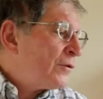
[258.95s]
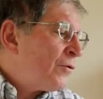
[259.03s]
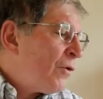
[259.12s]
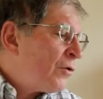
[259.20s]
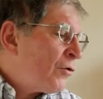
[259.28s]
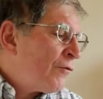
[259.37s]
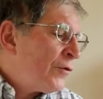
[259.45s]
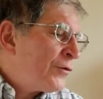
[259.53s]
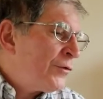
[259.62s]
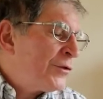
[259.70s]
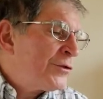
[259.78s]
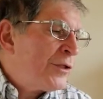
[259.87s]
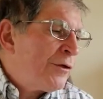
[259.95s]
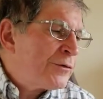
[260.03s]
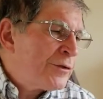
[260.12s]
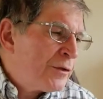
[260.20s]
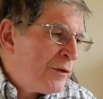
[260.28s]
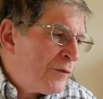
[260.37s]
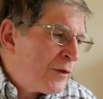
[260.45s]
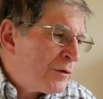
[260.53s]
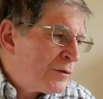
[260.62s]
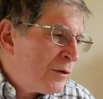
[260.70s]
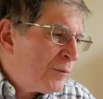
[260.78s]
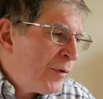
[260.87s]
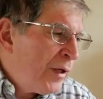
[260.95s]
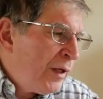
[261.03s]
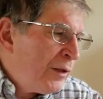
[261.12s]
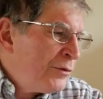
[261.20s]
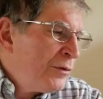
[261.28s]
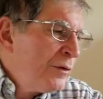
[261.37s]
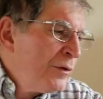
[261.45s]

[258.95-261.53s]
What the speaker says: go on over to the share certificates on page